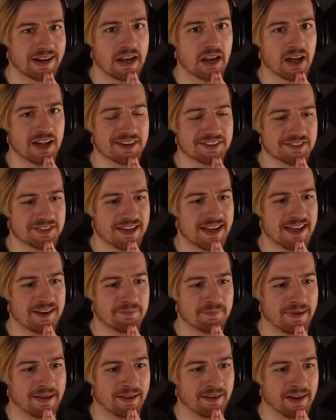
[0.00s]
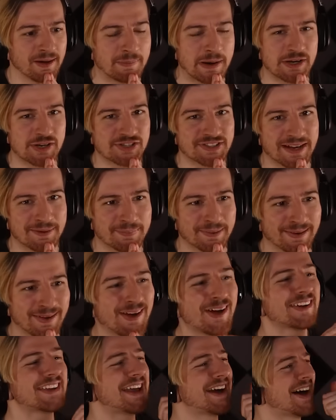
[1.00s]
That line's dead, man. I might just start being
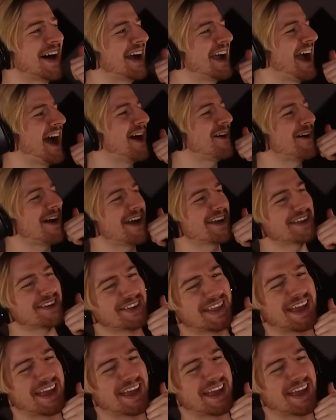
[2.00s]
like, oh yeah, hi, how are you?